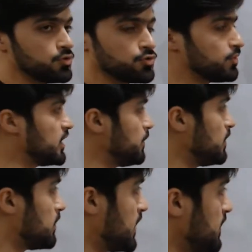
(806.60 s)
keep in
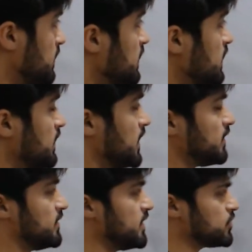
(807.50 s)
mind that
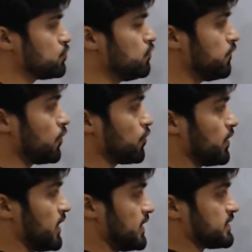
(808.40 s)
these two photo
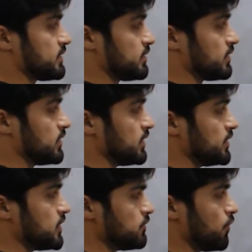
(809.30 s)
gates,
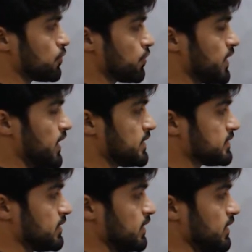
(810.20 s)
this photo gate
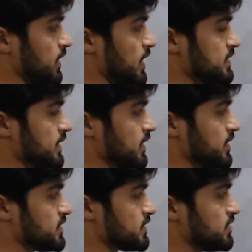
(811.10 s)
is at a
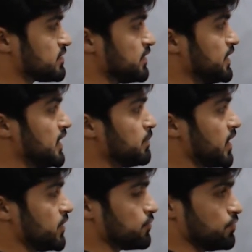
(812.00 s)
distance d
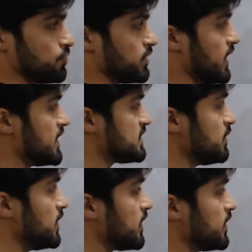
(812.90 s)
by 2, and
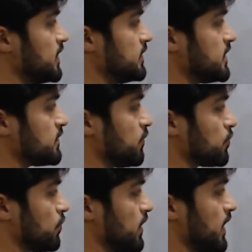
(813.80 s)
similarly this
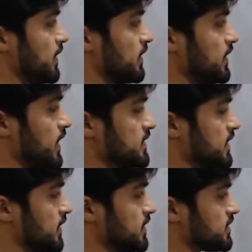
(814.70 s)
photo gate is at
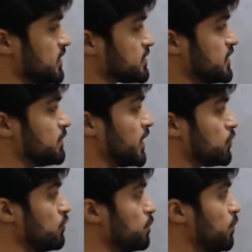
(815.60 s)
a distance d by
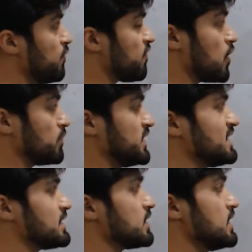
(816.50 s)
2 from
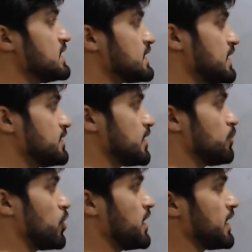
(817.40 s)
this center
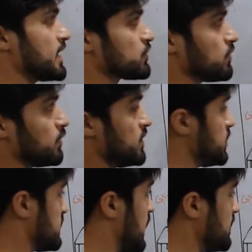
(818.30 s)
point x1, which is
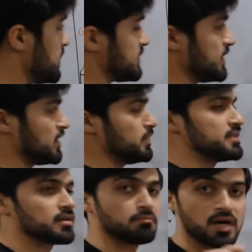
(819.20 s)
100
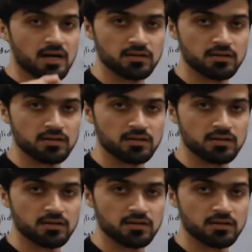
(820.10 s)
centimeter mark.